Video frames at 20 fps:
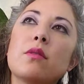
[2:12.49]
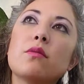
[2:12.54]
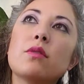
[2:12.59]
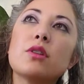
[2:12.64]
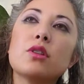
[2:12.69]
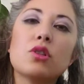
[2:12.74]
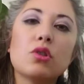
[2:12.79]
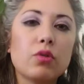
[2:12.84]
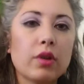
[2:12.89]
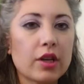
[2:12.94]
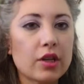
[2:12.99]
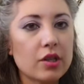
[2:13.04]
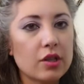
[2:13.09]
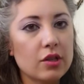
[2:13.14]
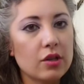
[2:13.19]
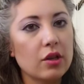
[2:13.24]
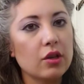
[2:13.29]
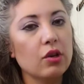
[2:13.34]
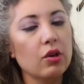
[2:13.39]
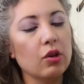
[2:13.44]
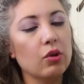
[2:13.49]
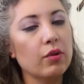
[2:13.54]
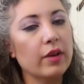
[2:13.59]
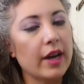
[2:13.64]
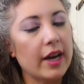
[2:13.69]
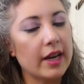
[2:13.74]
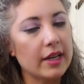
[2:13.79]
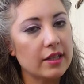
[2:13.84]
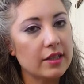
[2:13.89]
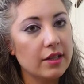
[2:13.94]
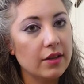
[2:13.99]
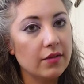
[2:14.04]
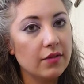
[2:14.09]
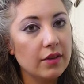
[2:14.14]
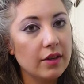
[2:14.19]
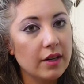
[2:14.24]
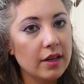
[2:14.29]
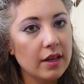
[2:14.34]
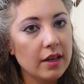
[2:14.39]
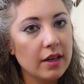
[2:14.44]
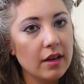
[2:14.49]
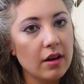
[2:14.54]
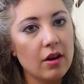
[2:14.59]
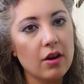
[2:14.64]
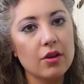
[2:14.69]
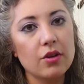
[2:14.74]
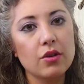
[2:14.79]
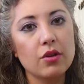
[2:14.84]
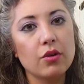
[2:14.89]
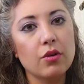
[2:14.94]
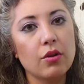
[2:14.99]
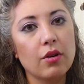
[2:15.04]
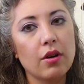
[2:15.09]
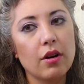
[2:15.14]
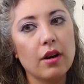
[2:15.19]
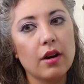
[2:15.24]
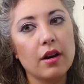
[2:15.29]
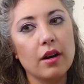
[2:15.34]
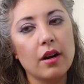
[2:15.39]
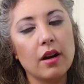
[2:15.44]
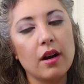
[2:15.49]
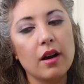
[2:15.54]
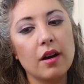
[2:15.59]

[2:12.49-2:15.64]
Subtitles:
restrictions on your creativity, on your